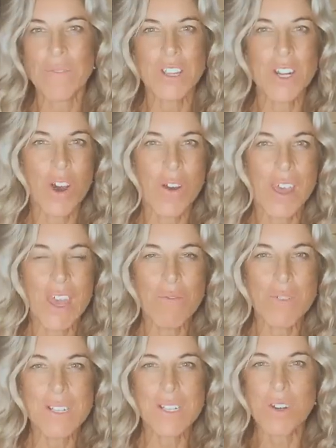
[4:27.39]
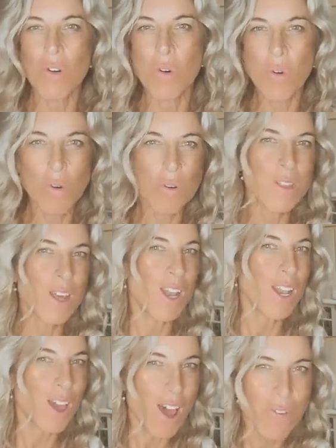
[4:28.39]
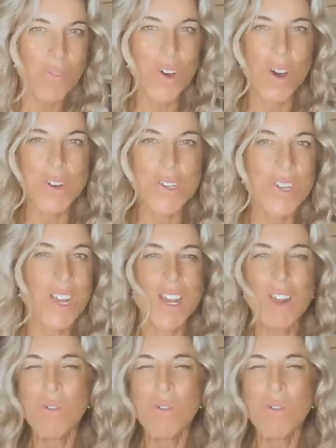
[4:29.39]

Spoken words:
every single author, life coach.